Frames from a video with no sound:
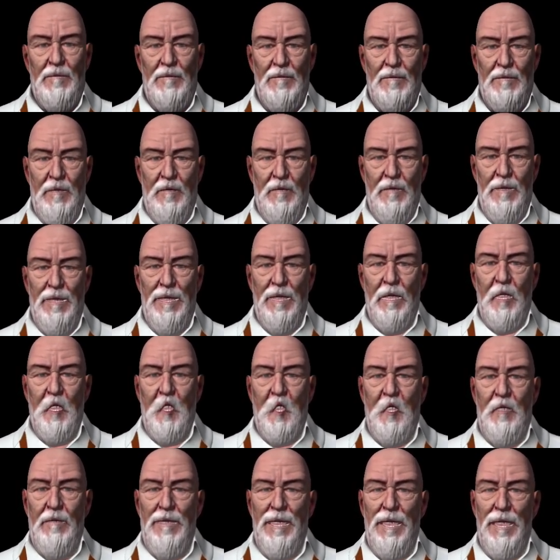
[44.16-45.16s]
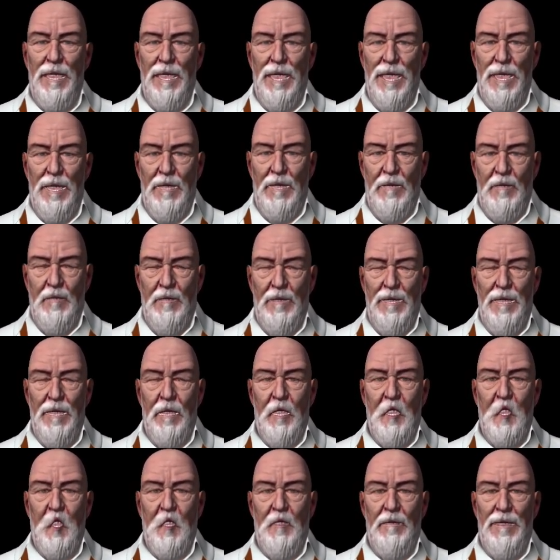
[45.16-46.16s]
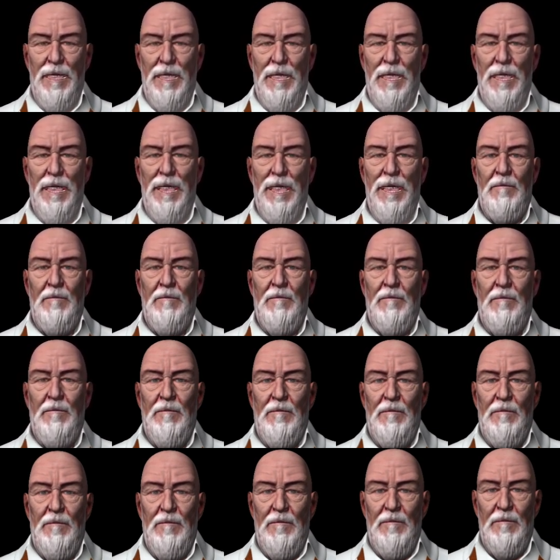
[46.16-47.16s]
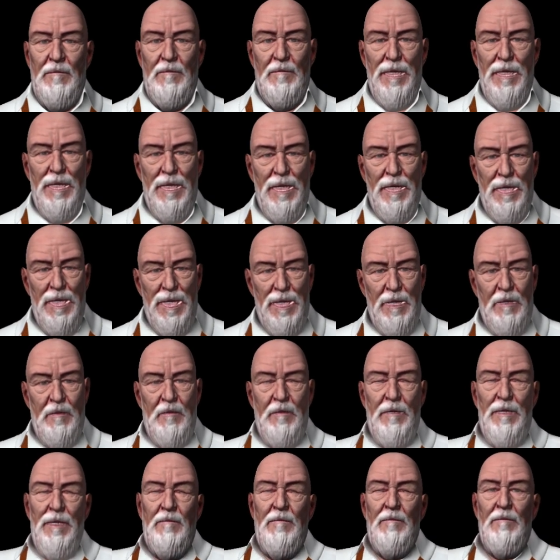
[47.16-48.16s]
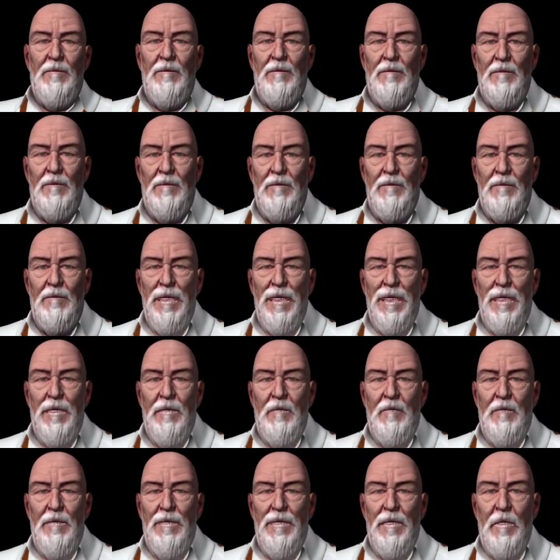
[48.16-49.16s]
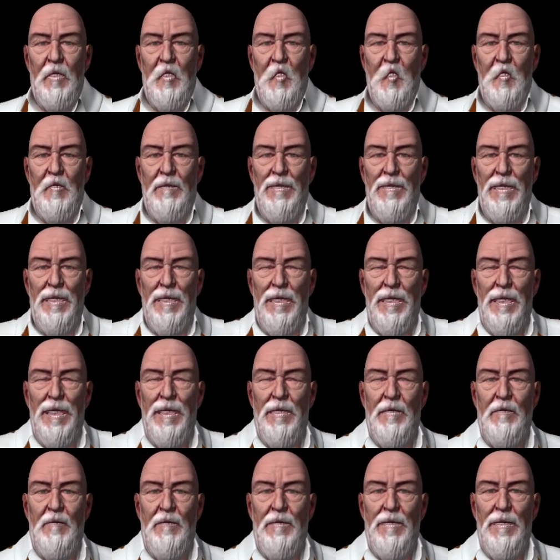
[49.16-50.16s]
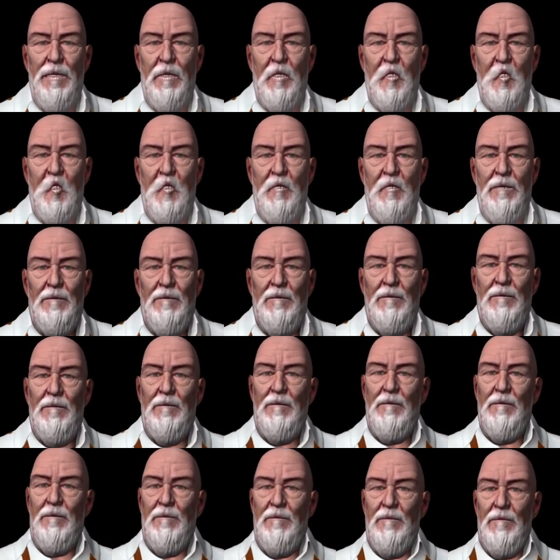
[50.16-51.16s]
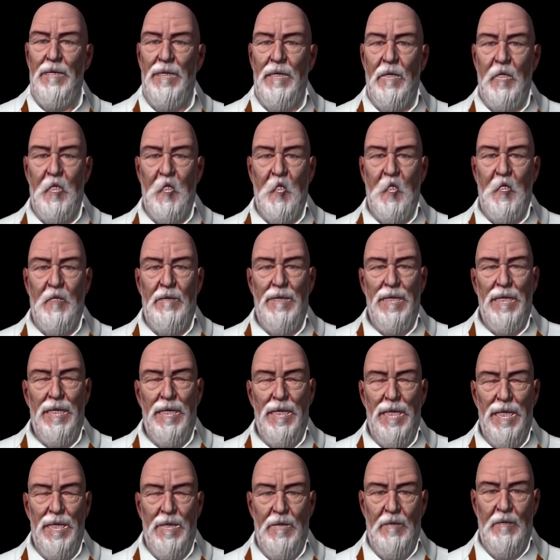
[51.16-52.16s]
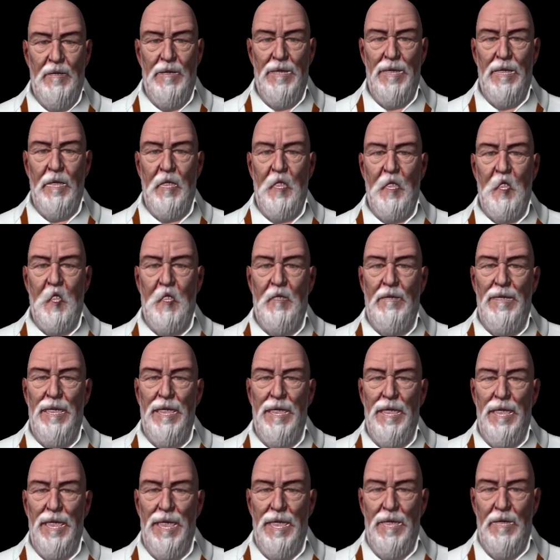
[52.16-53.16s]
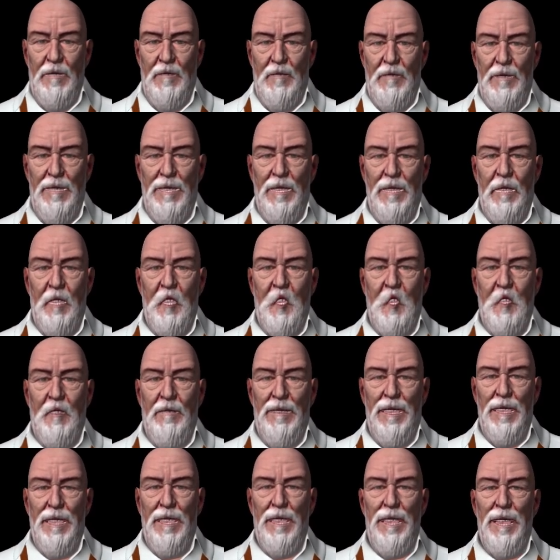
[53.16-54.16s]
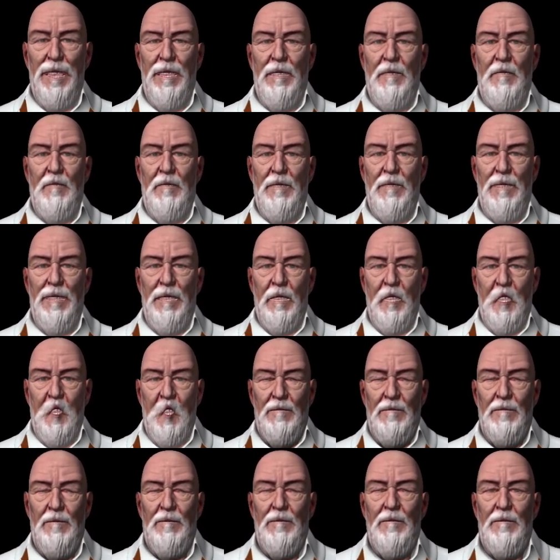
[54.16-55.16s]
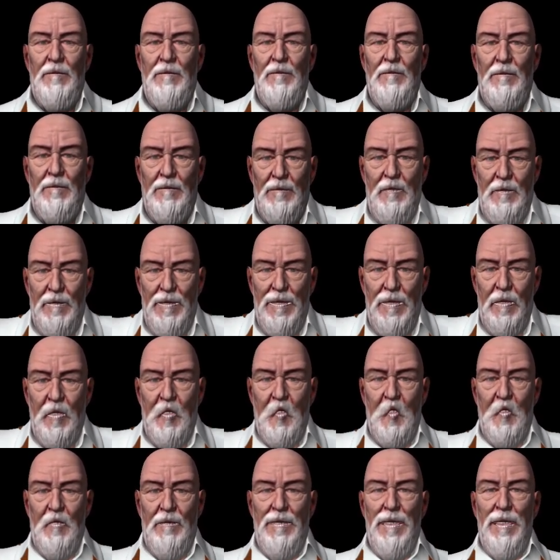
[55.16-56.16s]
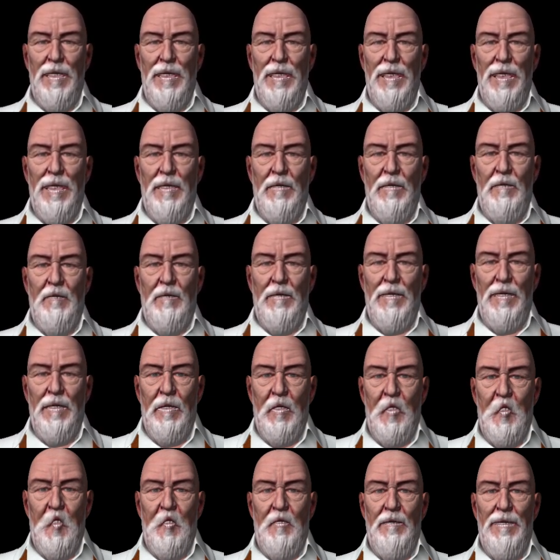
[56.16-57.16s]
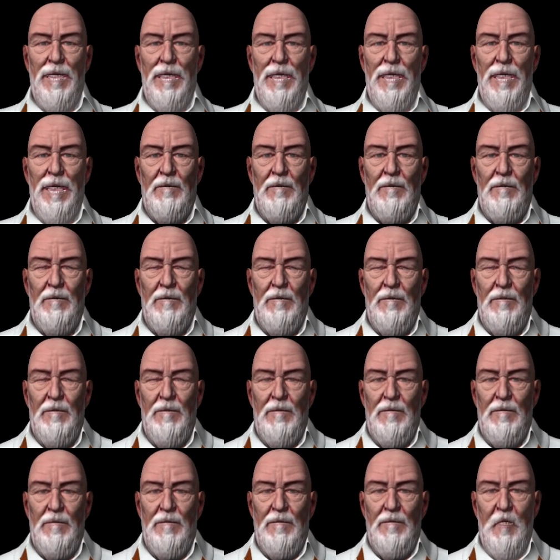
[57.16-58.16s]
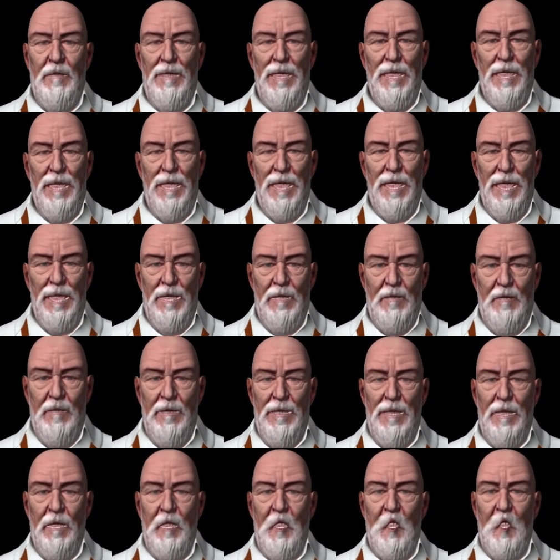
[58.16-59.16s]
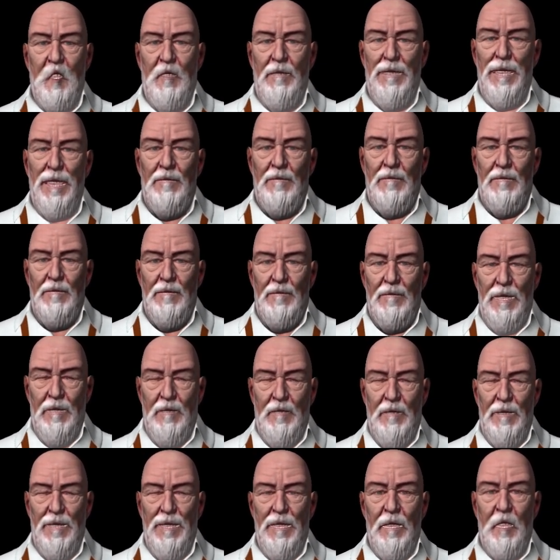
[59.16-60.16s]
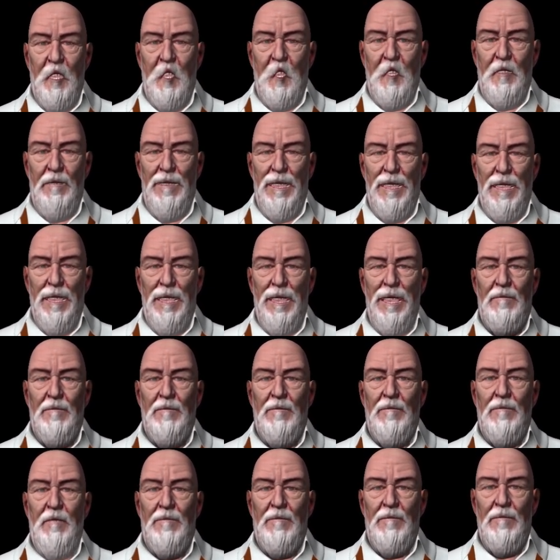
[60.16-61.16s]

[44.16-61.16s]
Let's delve into its core specifications. Feature details. Display size six point eight inches. Resolution two thousand three hundred forty by one thousand eighty pixels. Refresh rate one hundred twenty hertz. Processor octa-core. RAM eight gigabytes.